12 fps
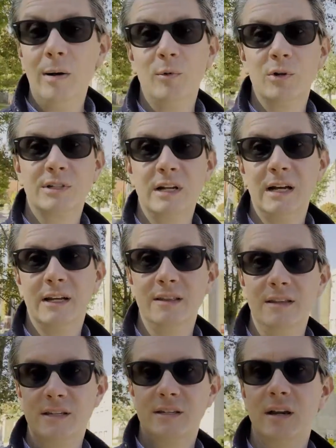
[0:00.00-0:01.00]
more stock in
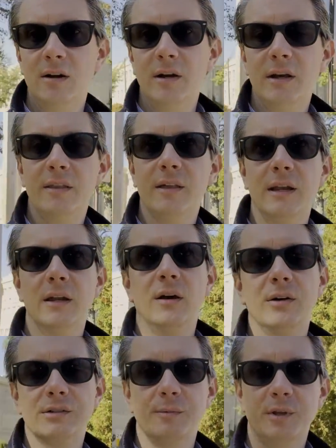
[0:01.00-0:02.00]
this area than
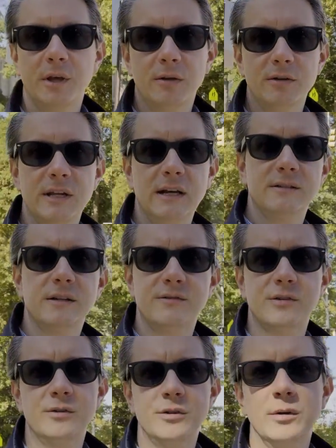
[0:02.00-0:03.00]
some of the other towns I've
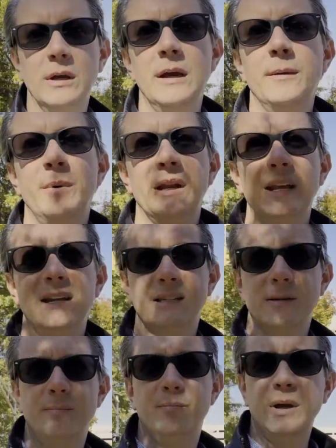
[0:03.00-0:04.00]
showed you. But again, it's
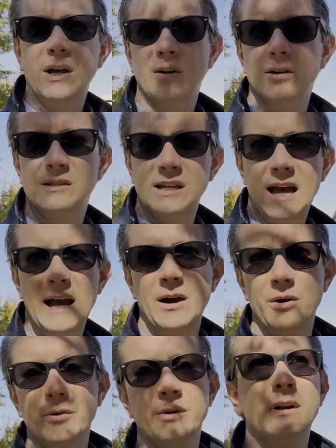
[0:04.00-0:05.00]
a bigger
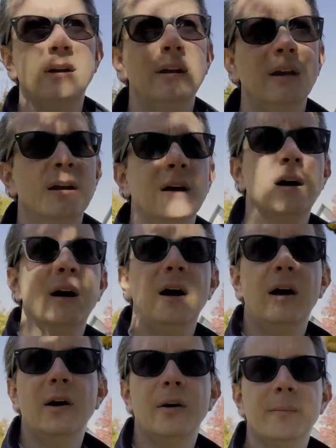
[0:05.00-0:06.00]
town.
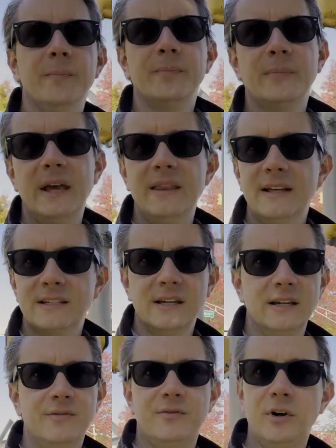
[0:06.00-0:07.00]
And that's
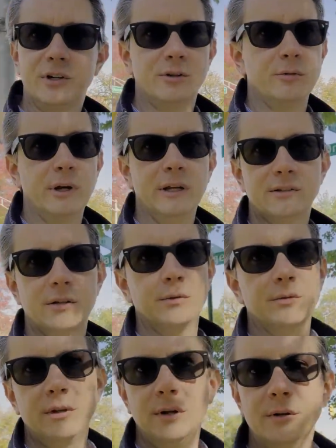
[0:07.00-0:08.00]
going to fluctuate. So,
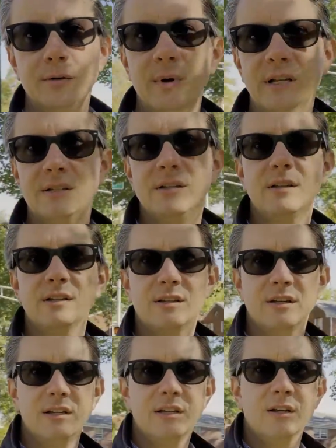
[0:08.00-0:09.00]
you know, you might see this
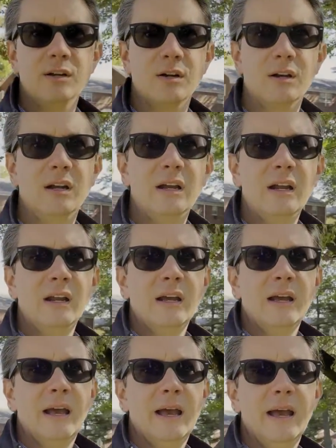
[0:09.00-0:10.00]
in a year
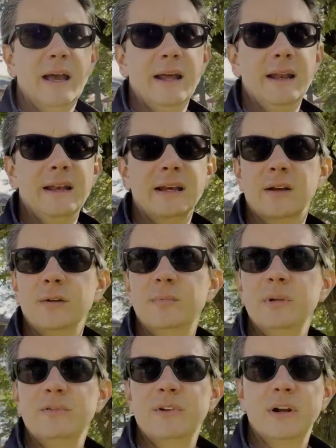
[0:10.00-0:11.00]
and it could
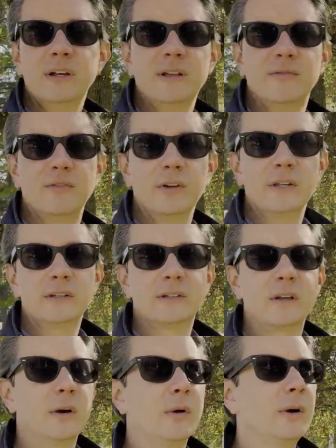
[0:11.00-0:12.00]
be very different.
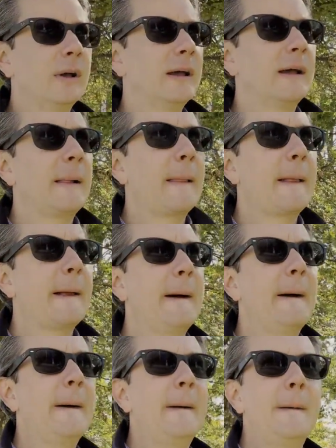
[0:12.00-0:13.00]
So
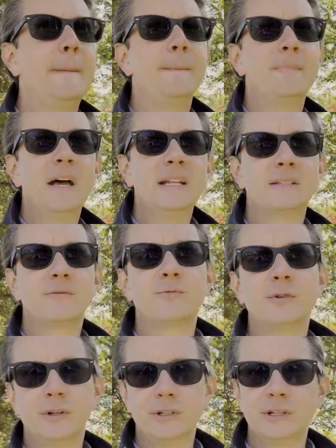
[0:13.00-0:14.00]
that's
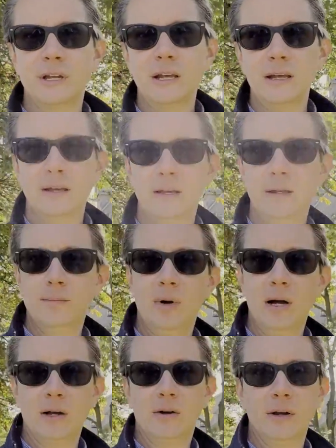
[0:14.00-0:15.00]
real estate in
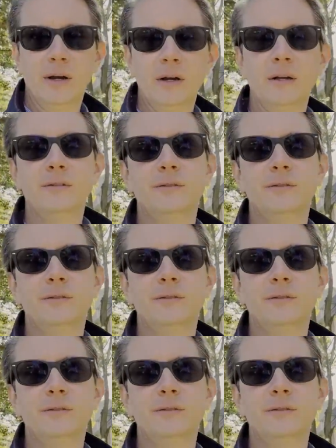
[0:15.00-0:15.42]
Montclair, New